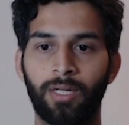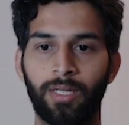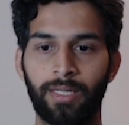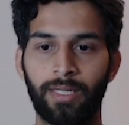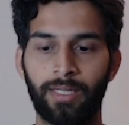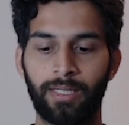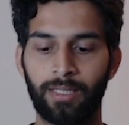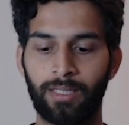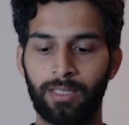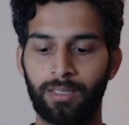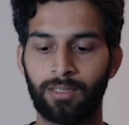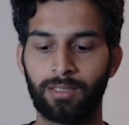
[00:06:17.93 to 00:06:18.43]

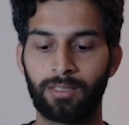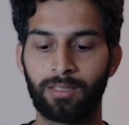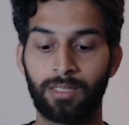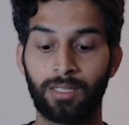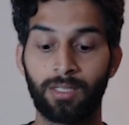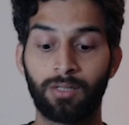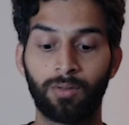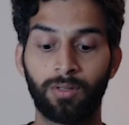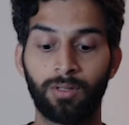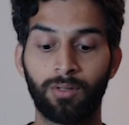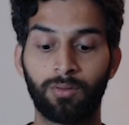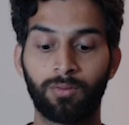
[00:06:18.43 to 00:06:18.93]
is
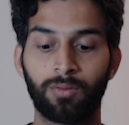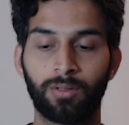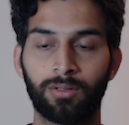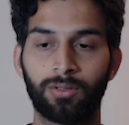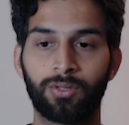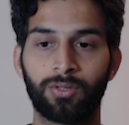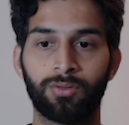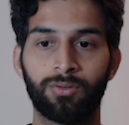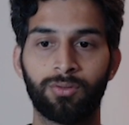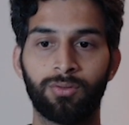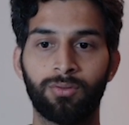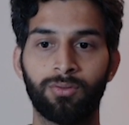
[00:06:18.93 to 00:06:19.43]
equal equal
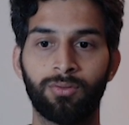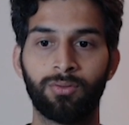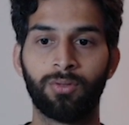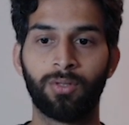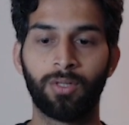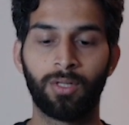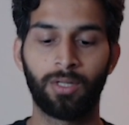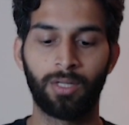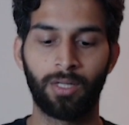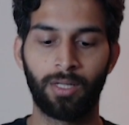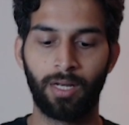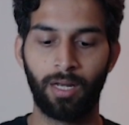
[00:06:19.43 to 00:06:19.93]
to
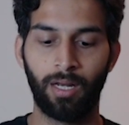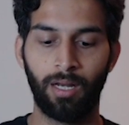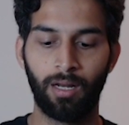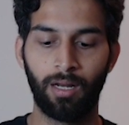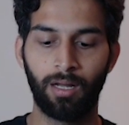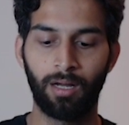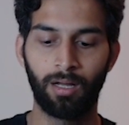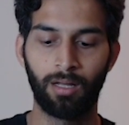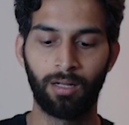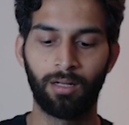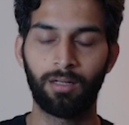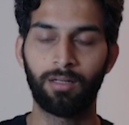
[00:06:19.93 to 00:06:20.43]

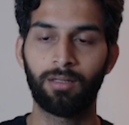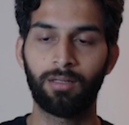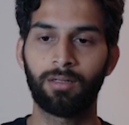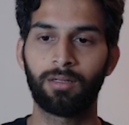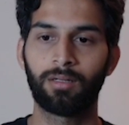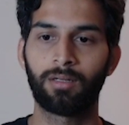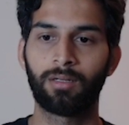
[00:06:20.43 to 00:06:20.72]
null,